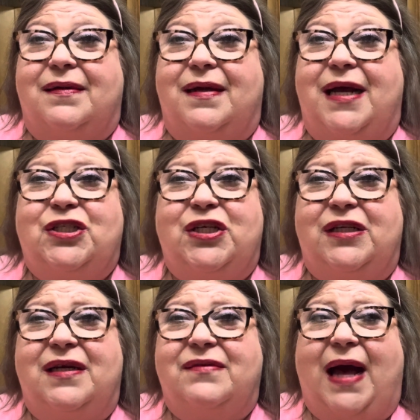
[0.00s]
And she
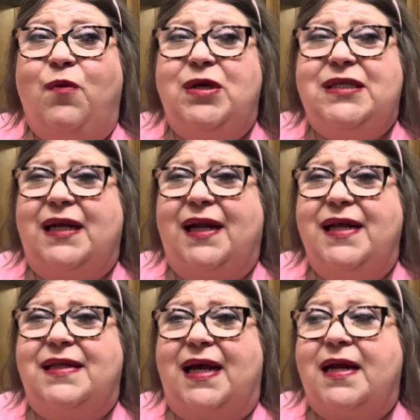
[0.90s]
loves, I wasn't
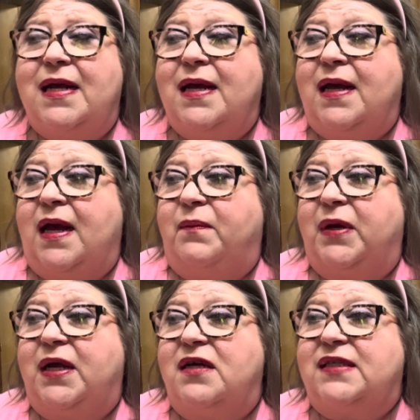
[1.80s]
like that
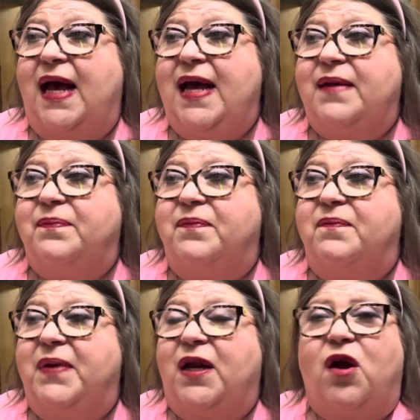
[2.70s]
because I had
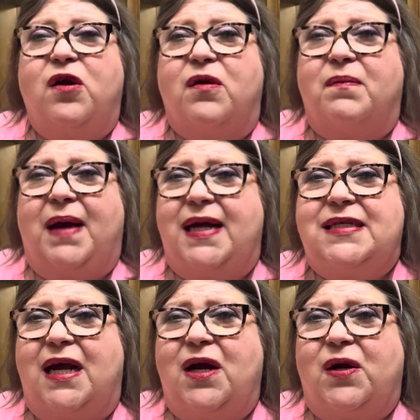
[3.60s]
been hurt my
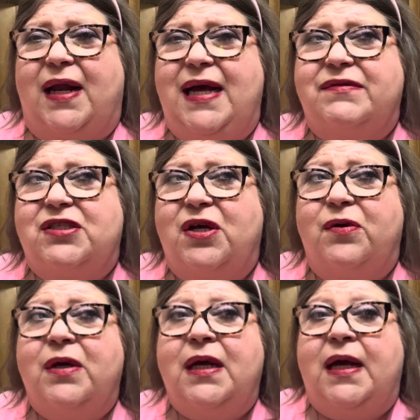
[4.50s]
entire life. So
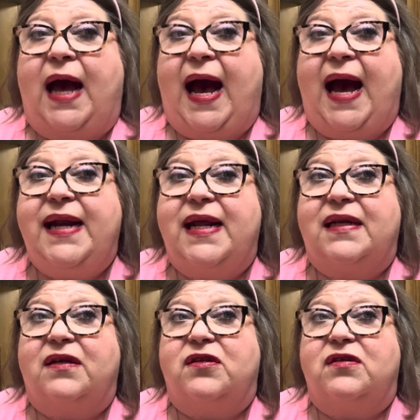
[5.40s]
I
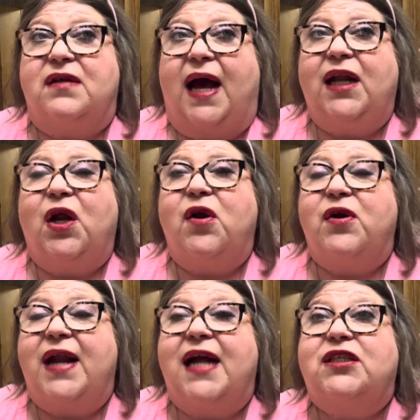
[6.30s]
learned
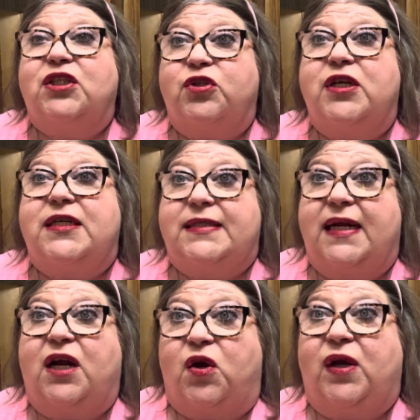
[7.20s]
not to trust at
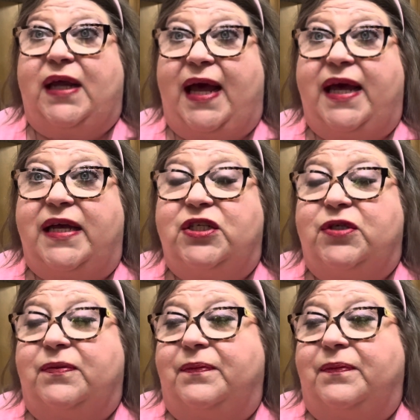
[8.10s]
an early age.